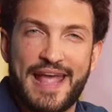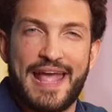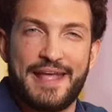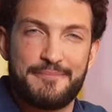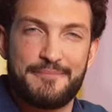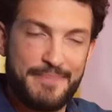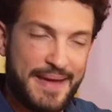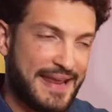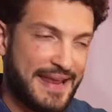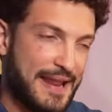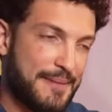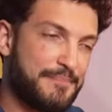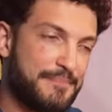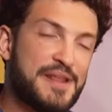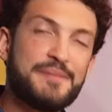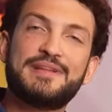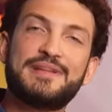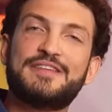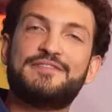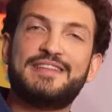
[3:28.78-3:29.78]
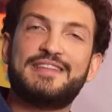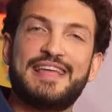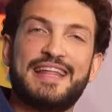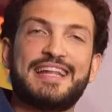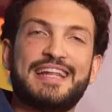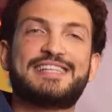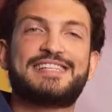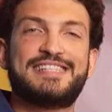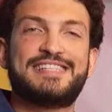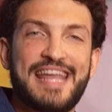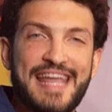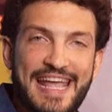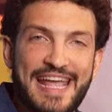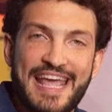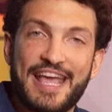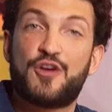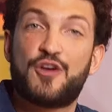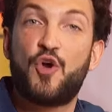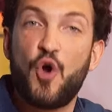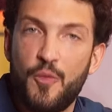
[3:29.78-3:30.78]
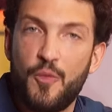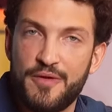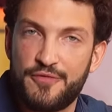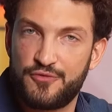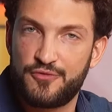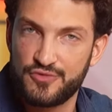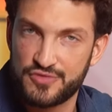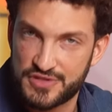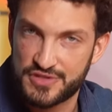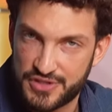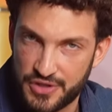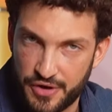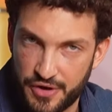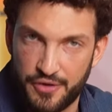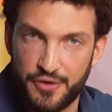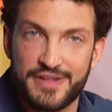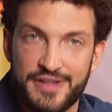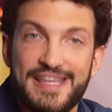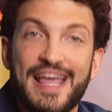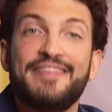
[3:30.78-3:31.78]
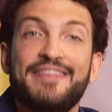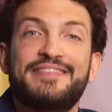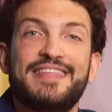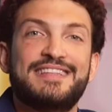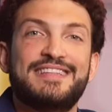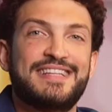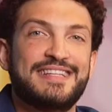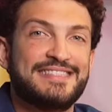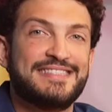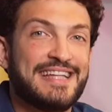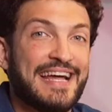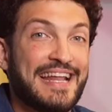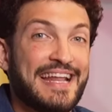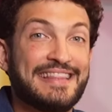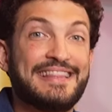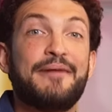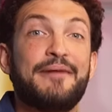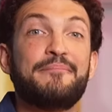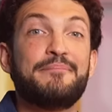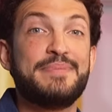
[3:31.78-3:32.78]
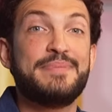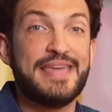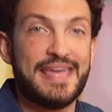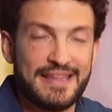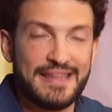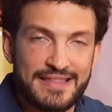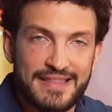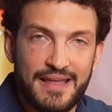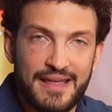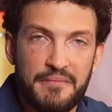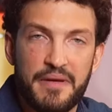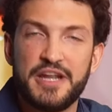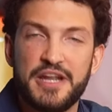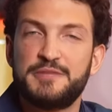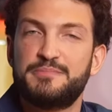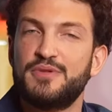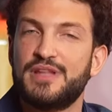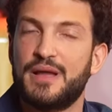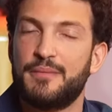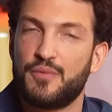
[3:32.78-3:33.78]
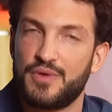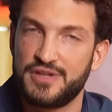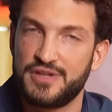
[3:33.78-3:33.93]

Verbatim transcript: Okay, before we look at if spatial repellents work and how they work, let's answer this